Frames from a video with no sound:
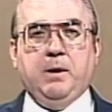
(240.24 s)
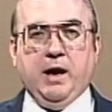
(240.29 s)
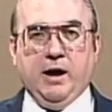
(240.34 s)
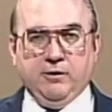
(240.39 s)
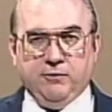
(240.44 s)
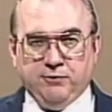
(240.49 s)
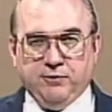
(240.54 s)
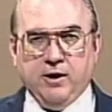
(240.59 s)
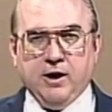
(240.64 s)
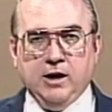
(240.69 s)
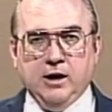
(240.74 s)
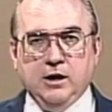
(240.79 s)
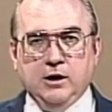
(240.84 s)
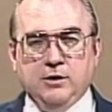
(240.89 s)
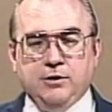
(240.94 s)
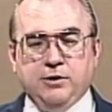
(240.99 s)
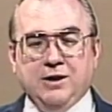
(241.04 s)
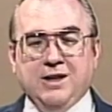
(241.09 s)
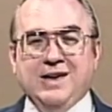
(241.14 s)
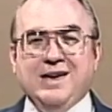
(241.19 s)
by
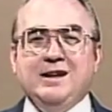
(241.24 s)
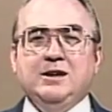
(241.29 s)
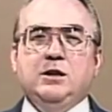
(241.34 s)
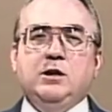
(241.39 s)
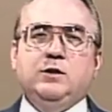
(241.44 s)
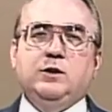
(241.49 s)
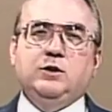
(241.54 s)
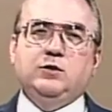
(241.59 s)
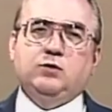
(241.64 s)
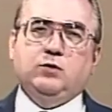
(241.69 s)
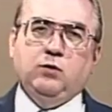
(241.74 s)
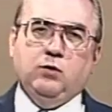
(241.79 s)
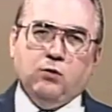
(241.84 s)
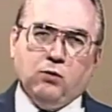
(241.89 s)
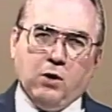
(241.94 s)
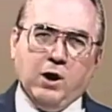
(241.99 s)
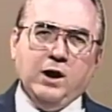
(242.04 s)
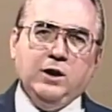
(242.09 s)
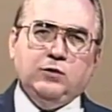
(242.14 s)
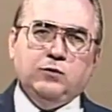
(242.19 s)
faith into this
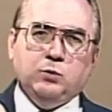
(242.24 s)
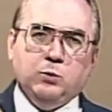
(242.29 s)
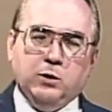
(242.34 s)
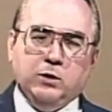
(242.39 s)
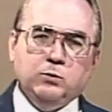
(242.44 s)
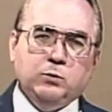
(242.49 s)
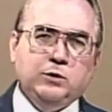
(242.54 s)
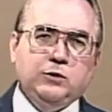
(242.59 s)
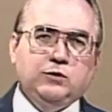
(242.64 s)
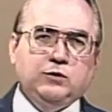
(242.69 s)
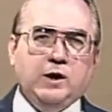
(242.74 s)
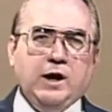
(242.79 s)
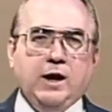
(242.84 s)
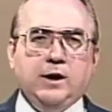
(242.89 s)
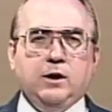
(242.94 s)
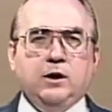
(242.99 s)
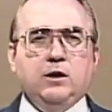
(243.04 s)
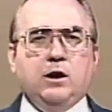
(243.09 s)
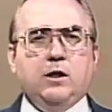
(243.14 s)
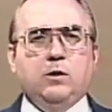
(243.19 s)
grace when we
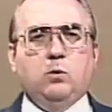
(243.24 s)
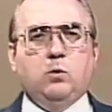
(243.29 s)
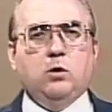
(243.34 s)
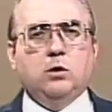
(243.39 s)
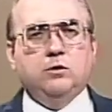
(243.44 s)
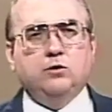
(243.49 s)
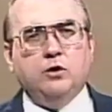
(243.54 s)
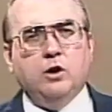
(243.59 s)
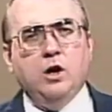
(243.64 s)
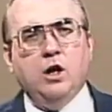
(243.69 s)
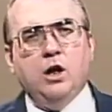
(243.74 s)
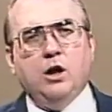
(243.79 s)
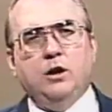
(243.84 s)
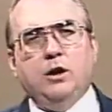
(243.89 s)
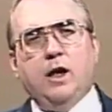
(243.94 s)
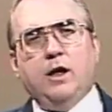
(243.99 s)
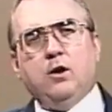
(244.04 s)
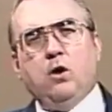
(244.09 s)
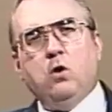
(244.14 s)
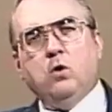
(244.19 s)
stand. In other words,
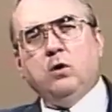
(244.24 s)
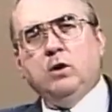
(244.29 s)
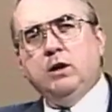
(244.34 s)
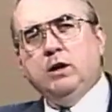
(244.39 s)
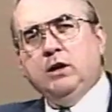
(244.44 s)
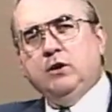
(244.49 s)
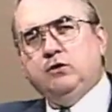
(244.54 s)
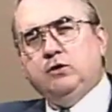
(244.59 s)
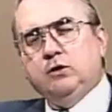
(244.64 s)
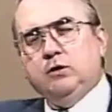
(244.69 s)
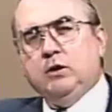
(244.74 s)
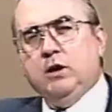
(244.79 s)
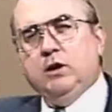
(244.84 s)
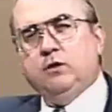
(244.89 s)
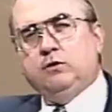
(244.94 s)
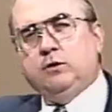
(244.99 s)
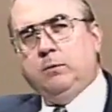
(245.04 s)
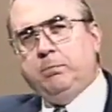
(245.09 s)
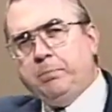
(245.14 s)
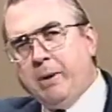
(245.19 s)
not only is, it,
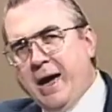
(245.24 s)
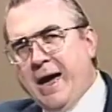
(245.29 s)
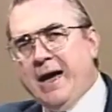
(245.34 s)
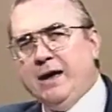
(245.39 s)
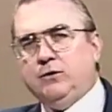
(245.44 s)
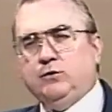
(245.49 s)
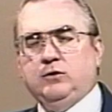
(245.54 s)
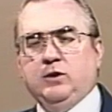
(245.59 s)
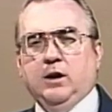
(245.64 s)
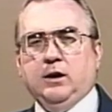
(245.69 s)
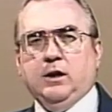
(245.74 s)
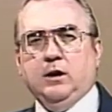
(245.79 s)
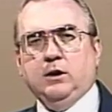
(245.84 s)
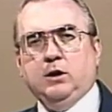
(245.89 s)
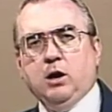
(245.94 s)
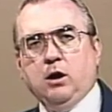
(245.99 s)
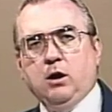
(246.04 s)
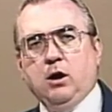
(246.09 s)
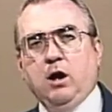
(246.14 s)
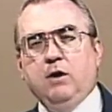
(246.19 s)
is the past taken
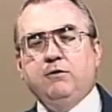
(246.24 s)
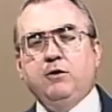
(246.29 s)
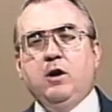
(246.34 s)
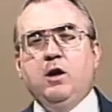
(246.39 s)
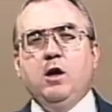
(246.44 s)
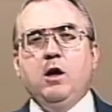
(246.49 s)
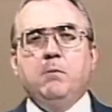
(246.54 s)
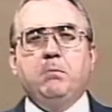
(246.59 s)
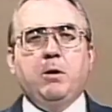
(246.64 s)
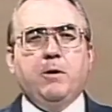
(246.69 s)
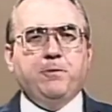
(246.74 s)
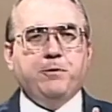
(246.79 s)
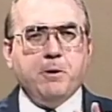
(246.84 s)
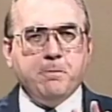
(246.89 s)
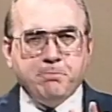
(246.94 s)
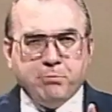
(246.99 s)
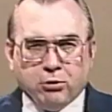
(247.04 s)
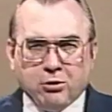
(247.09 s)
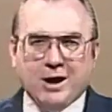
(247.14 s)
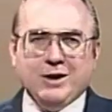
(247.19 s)
care of, but
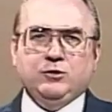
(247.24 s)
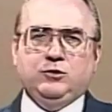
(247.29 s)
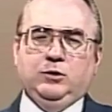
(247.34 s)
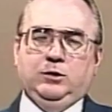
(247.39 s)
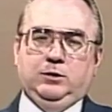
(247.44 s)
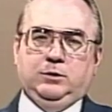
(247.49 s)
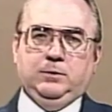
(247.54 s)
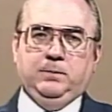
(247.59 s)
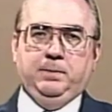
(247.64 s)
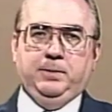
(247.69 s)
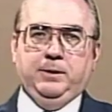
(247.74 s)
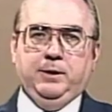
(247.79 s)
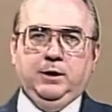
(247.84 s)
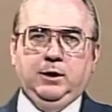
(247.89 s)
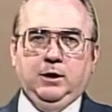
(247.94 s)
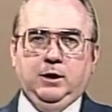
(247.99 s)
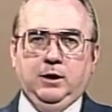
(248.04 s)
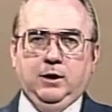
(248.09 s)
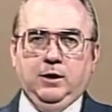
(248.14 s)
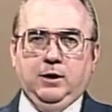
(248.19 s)
the present.
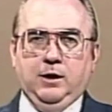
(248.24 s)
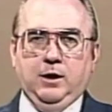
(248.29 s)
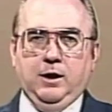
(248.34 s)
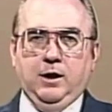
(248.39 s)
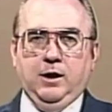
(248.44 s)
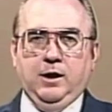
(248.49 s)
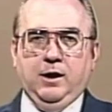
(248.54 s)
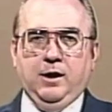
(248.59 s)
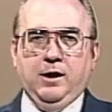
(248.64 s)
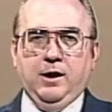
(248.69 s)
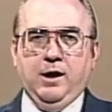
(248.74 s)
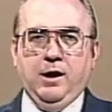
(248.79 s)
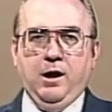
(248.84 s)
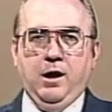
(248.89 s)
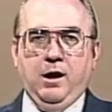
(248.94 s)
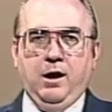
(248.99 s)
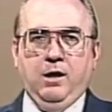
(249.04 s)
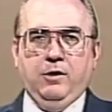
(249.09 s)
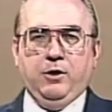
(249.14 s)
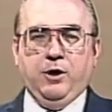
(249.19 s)

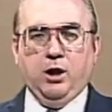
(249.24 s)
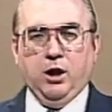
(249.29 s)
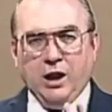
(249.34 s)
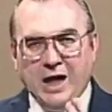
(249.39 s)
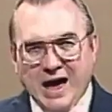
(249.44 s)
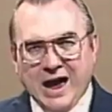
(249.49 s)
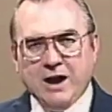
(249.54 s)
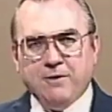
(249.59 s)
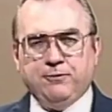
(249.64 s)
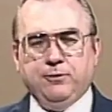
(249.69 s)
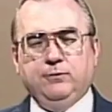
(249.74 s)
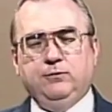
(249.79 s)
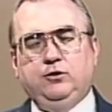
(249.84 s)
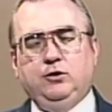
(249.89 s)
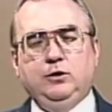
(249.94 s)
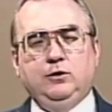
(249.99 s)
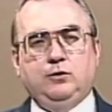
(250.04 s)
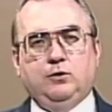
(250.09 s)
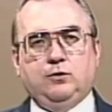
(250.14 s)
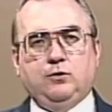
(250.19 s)
Uh, the life of
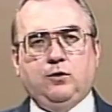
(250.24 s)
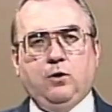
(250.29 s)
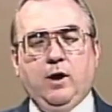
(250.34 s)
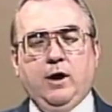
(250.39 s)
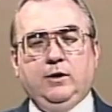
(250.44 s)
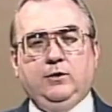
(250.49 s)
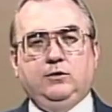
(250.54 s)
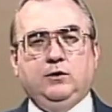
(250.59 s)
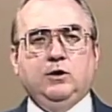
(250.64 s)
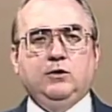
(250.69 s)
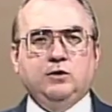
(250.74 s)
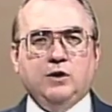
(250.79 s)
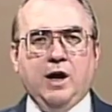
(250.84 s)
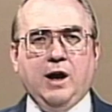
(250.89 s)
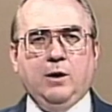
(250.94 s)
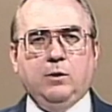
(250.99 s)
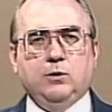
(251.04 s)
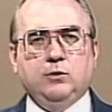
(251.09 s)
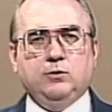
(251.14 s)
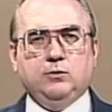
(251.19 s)
Jesus Christ is
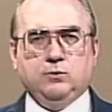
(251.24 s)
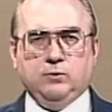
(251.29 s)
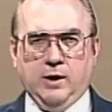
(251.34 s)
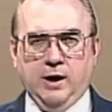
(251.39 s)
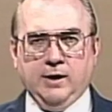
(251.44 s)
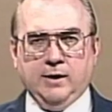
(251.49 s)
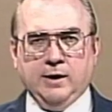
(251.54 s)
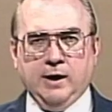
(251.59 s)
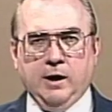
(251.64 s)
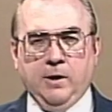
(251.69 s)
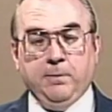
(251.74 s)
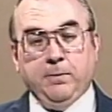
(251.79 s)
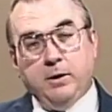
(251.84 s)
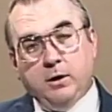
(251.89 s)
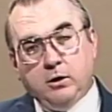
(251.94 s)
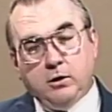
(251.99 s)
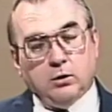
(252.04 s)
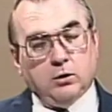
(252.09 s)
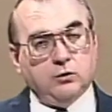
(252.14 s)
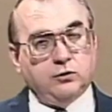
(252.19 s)
ours right now.
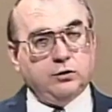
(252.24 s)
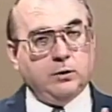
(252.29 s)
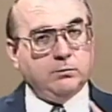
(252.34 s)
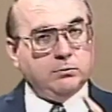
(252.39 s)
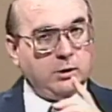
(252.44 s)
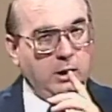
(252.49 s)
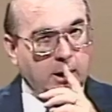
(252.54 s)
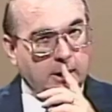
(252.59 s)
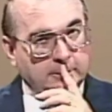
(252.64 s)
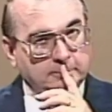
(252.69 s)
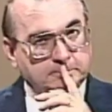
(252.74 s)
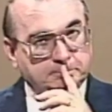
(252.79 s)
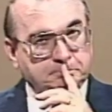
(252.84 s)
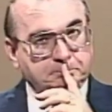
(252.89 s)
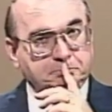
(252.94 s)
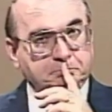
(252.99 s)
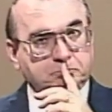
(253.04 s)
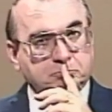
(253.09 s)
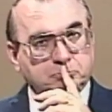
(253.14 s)
You know, sometimes